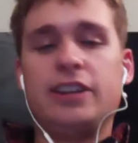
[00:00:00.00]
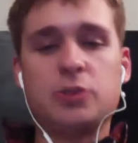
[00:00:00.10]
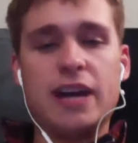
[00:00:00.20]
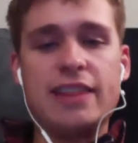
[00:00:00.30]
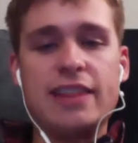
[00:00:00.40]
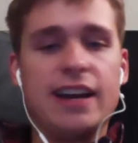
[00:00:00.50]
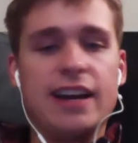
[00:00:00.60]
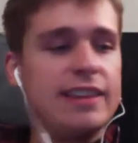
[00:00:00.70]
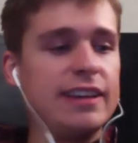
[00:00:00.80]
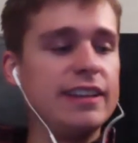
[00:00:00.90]
what I think. I
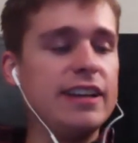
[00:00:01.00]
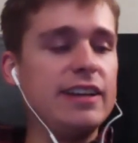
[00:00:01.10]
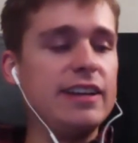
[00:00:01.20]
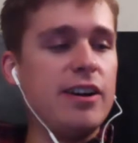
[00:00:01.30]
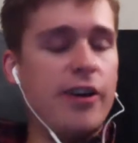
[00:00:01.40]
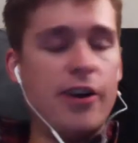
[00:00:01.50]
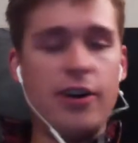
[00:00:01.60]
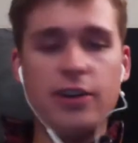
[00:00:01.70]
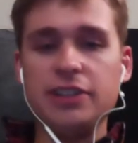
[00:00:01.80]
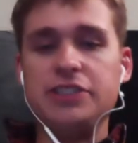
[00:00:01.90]
think that it
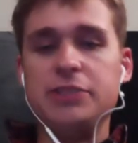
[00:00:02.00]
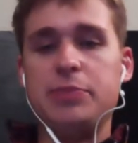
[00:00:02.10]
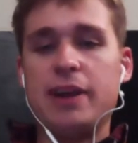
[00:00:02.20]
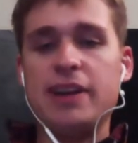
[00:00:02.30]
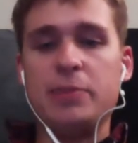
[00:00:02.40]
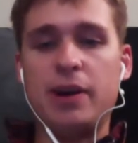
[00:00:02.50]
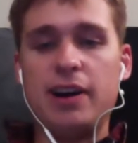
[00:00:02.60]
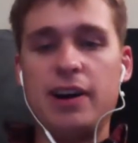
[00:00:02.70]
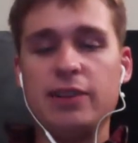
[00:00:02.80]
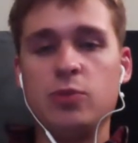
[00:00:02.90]
all is dependent
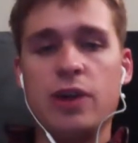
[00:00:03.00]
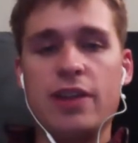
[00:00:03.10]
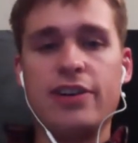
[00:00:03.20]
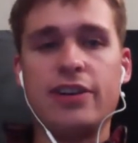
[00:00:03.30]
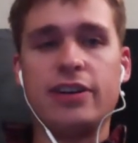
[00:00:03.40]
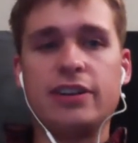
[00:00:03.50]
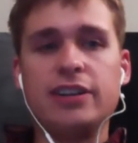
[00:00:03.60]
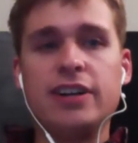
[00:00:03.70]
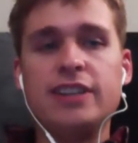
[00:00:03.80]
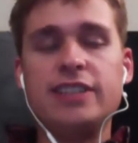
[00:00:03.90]
upon whether
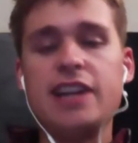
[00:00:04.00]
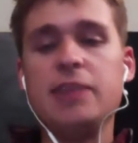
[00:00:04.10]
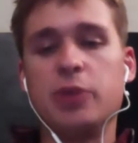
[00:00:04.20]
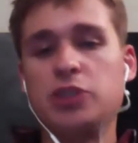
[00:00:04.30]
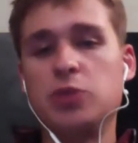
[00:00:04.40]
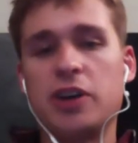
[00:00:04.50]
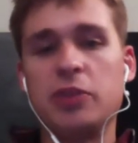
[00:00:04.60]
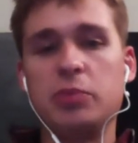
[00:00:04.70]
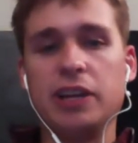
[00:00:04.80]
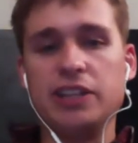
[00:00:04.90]
Teddy Bridgewater
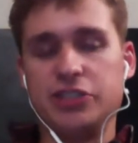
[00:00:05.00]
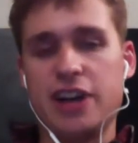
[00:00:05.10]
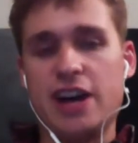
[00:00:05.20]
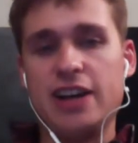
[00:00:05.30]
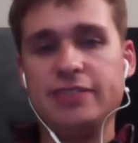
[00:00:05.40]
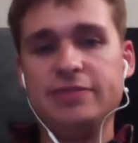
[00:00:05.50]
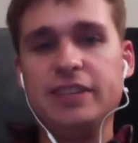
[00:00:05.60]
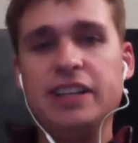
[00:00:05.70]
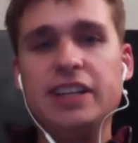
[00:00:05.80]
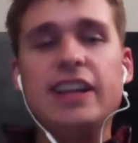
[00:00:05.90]
plays or not.
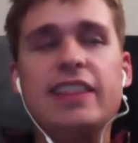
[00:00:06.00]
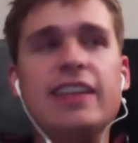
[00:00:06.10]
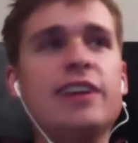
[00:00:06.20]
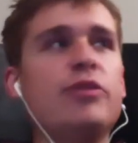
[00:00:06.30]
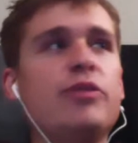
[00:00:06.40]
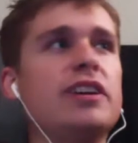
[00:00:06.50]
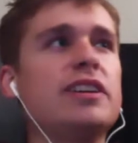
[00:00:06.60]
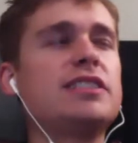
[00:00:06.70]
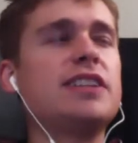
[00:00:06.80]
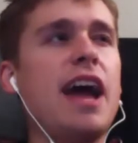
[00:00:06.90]
Think of
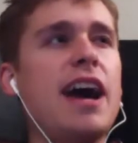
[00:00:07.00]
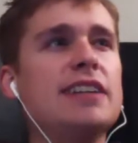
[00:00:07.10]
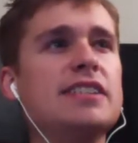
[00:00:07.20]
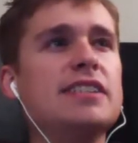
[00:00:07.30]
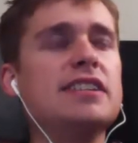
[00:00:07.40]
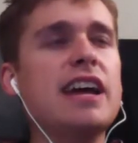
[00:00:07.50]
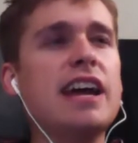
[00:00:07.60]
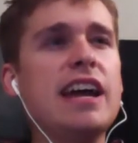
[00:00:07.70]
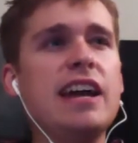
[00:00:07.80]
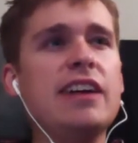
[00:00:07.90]
this as
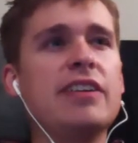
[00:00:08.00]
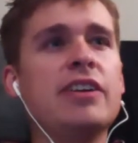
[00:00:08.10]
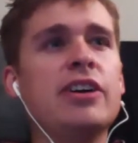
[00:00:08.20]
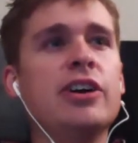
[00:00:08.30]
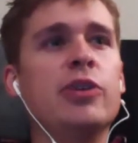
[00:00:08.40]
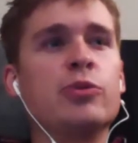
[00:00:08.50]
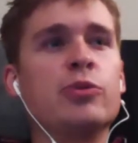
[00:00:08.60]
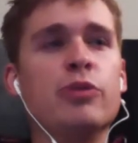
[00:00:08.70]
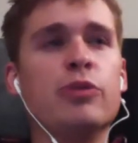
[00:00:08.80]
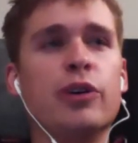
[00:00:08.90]
a
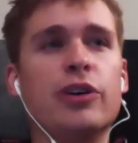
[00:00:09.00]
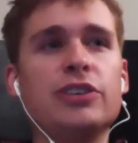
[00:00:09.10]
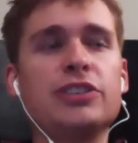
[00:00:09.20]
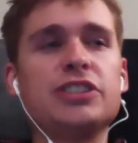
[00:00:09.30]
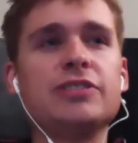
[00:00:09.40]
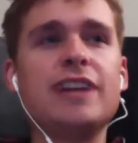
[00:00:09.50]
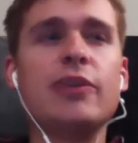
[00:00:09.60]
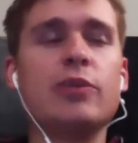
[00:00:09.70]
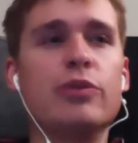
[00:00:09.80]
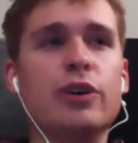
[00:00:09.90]
reverse, not a
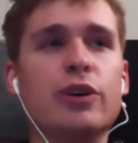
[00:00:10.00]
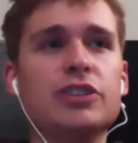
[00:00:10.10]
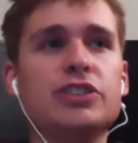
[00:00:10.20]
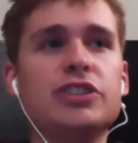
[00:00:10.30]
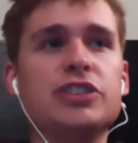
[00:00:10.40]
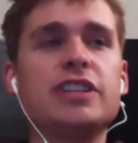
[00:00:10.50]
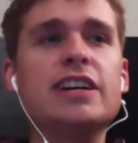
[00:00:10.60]
reverse, just